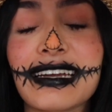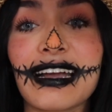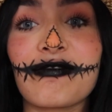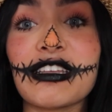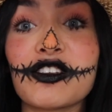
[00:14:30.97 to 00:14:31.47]
I
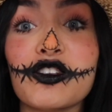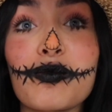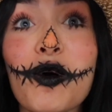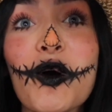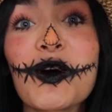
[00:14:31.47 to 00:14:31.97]
can't wait to do
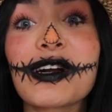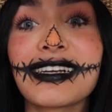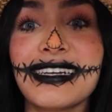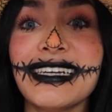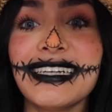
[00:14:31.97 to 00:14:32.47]
more,
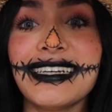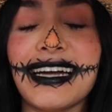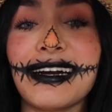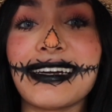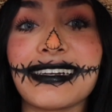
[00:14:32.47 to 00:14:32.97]

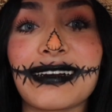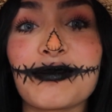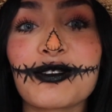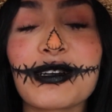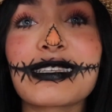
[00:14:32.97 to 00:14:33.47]
and I'm
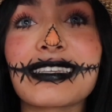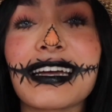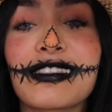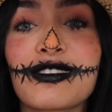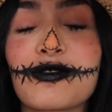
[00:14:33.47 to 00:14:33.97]
so
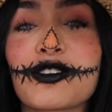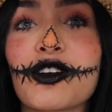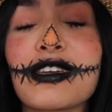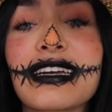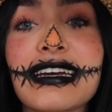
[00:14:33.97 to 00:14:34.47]
excited to show you